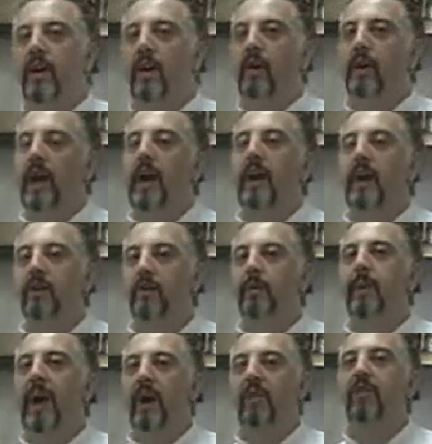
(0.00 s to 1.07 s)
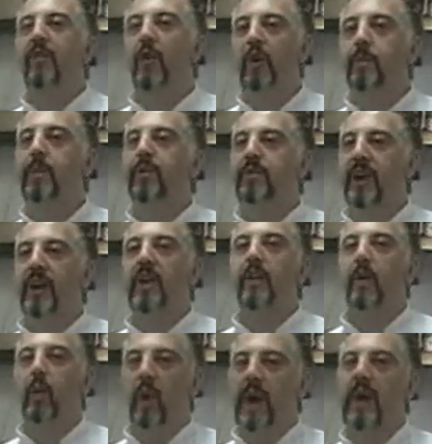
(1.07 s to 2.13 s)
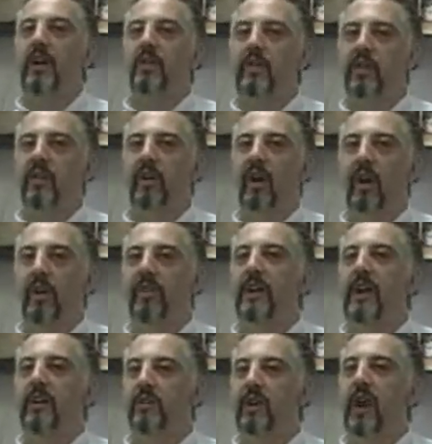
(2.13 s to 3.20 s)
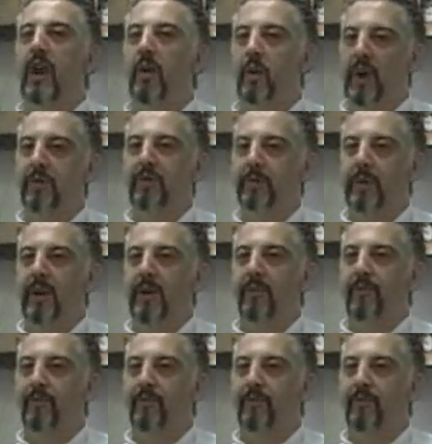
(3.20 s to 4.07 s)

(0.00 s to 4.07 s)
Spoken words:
Okay, it's about 40% of the weight of the entire recipe.